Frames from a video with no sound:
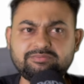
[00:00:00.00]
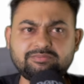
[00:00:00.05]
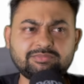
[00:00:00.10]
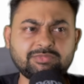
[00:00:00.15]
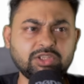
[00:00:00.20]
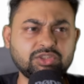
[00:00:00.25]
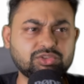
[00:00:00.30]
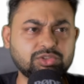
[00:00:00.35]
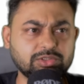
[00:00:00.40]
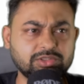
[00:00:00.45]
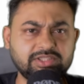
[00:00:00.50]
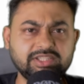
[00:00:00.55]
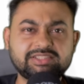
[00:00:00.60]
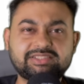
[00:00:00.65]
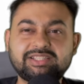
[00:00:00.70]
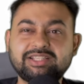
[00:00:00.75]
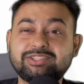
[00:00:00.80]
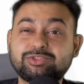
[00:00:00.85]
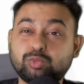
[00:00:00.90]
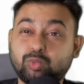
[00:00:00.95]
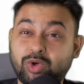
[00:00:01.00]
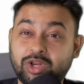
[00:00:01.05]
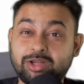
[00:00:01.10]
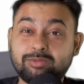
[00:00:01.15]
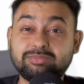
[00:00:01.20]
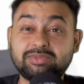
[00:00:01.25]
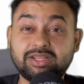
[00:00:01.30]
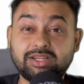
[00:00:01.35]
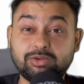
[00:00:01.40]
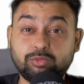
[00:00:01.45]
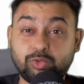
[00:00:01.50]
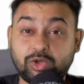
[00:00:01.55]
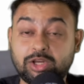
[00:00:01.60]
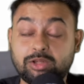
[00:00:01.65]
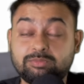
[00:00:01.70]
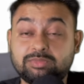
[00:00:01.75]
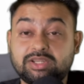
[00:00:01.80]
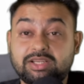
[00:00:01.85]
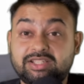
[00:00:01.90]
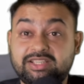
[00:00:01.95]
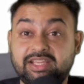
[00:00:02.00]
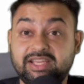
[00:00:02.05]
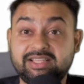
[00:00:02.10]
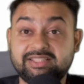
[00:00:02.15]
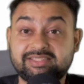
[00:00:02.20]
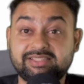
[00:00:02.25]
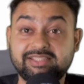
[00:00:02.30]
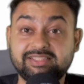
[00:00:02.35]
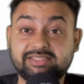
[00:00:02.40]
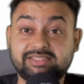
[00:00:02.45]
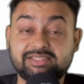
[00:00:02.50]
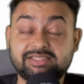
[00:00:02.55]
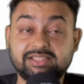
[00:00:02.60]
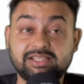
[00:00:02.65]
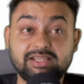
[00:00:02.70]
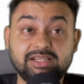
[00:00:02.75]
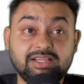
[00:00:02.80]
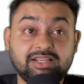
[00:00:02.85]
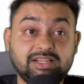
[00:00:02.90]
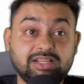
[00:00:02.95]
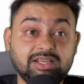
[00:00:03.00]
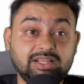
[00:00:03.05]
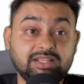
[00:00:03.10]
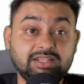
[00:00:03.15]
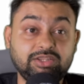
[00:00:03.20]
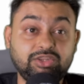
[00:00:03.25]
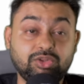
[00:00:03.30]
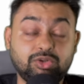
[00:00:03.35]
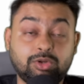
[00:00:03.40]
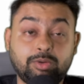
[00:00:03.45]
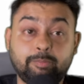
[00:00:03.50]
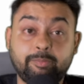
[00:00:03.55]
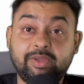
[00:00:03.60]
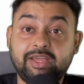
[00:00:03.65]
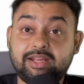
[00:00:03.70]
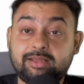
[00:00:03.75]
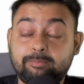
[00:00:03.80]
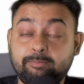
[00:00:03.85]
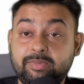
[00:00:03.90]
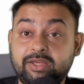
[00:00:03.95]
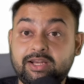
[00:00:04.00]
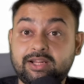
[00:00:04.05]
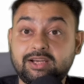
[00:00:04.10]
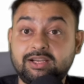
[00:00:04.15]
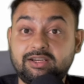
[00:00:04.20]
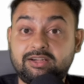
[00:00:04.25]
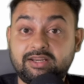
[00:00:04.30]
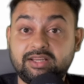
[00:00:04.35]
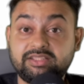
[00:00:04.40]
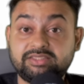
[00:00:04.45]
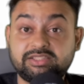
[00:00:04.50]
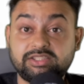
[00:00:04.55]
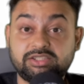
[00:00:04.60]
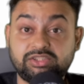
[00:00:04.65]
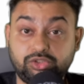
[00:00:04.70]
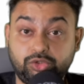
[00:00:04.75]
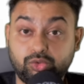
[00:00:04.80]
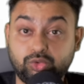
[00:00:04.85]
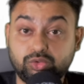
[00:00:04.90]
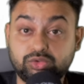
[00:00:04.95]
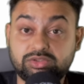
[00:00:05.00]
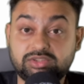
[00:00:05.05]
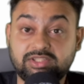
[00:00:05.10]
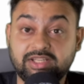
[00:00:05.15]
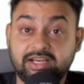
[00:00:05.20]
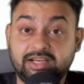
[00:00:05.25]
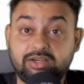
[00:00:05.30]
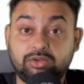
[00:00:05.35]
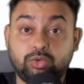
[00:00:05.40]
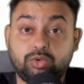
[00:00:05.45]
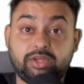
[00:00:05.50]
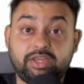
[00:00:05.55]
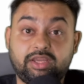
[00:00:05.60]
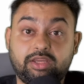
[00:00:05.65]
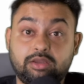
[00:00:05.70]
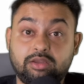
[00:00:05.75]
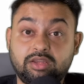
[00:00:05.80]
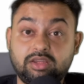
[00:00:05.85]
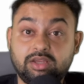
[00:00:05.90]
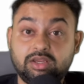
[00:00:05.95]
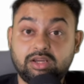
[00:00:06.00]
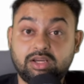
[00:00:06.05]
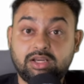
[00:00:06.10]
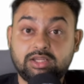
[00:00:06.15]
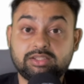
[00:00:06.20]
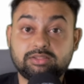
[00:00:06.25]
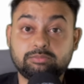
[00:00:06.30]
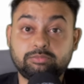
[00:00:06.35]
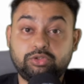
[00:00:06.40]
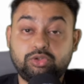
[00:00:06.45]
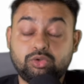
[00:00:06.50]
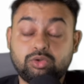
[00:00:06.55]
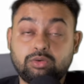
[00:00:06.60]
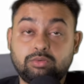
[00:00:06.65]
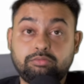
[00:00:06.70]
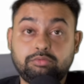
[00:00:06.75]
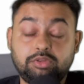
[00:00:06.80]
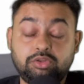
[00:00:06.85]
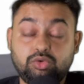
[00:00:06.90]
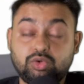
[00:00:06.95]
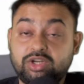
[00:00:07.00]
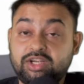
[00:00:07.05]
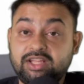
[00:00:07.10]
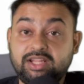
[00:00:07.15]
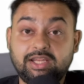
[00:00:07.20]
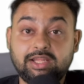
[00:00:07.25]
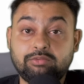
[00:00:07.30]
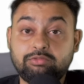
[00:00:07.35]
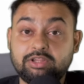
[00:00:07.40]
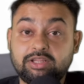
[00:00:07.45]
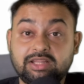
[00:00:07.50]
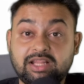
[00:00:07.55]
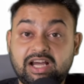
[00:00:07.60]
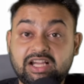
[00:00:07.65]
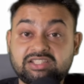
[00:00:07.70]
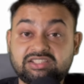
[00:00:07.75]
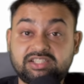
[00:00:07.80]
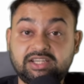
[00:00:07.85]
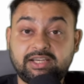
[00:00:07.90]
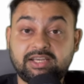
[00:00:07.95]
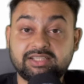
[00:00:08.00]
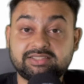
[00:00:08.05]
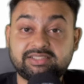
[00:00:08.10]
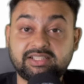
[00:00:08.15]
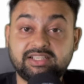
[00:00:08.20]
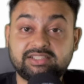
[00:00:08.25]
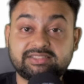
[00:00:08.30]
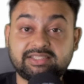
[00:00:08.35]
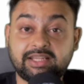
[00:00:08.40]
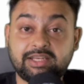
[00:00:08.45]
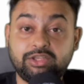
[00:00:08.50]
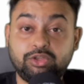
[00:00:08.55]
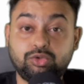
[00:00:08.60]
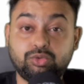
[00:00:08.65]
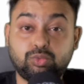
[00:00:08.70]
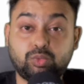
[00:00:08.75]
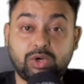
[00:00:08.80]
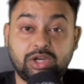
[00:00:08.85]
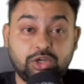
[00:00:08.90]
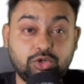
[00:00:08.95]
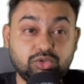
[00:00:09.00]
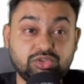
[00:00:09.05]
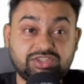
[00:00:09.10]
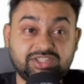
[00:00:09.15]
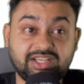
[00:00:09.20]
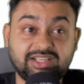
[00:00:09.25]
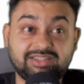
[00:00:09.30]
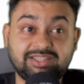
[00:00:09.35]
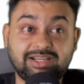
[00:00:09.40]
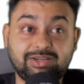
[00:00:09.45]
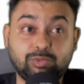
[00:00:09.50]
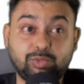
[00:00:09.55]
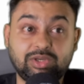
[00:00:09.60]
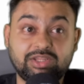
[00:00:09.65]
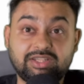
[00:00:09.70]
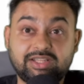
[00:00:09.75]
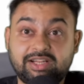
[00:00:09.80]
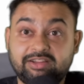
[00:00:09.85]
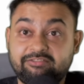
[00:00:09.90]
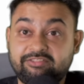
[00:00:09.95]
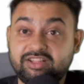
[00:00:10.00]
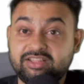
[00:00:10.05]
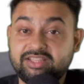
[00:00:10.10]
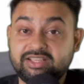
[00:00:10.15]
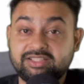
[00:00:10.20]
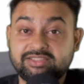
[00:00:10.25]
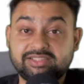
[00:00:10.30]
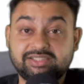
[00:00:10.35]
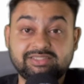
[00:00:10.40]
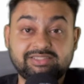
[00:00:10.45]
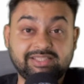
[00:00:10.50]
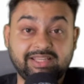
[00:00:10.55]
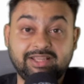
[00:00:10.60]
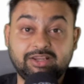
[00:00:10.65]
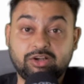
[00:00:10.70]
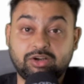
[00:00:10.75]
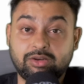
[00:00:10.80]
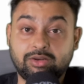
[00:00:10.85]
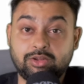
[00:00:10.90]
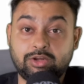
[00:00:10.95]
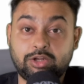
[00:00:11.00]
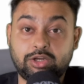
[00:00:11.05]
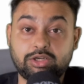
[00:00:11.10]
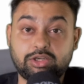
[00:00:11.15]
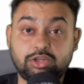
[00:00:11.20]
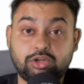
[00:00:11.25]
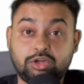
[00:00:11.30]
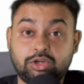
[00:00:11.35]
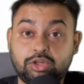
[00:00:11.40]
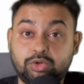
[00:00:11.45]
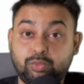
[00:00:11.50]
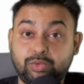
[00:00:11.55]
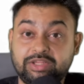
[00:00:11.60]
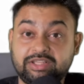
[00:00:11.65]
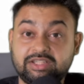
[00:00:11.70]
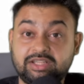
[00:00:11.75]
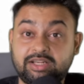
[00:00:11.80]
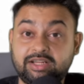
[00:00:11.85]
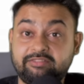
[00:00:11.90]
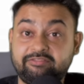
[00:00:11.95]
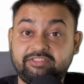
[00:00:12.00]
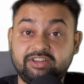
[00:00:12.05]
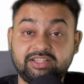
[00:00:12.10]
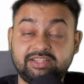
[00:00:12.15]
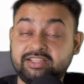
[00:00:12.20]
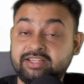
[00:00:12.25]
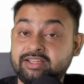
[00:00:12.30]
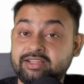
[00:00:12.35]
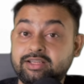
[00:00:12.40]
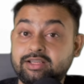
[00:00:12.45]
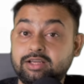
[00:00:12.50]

So this is one of the cases, Merkle trees is used, that, okay, you are dealing with large data sets and you want to check that whether everything is in sync or not, or whether everything,